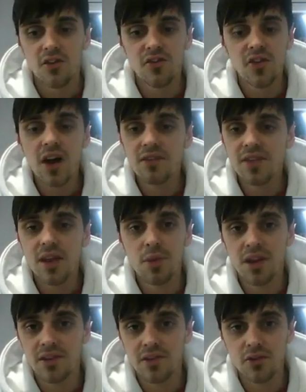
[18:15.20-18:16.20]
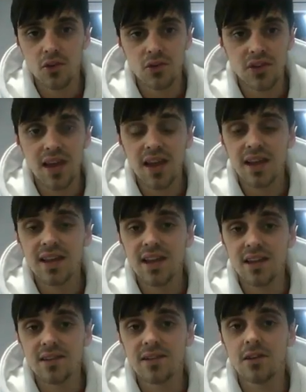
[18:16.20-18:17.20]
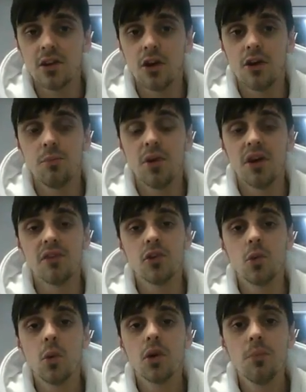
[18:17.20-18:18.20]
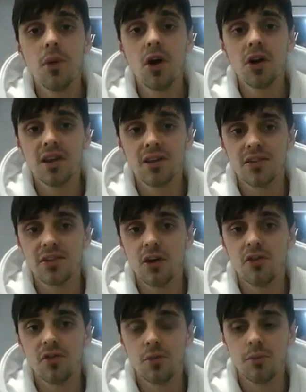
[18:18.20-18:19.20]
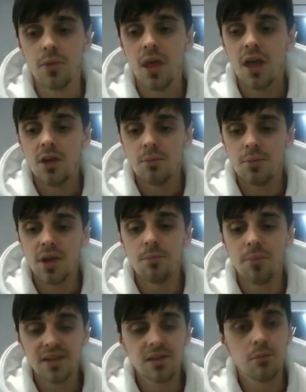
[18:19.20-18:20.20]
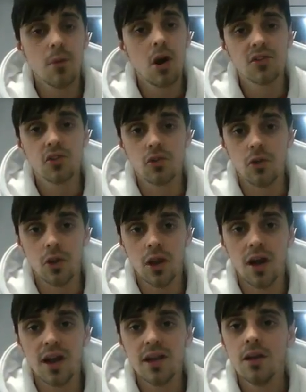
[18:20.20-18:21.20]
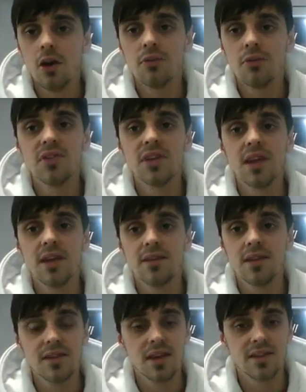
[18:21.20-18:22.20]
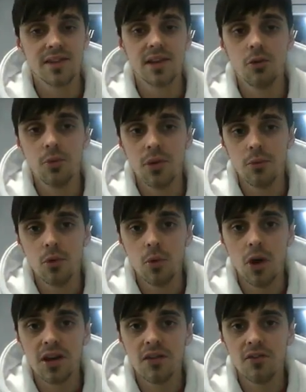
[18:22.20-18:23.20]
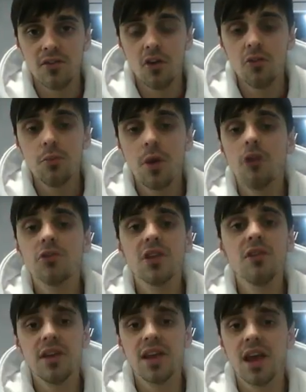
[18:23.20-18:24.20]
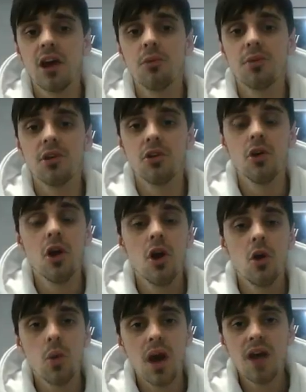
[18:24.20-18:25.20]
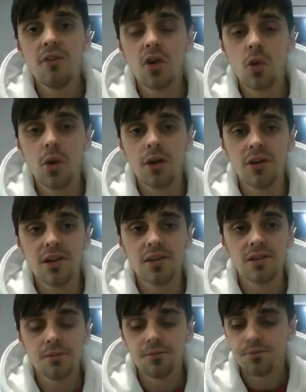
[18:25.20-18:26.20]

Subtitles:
5-10 minutes of your day at least, you know. But if you want to market yourself and be a better marketer online, obviously there takes a little bit more work involved, but I'll definitely help you, whatever queries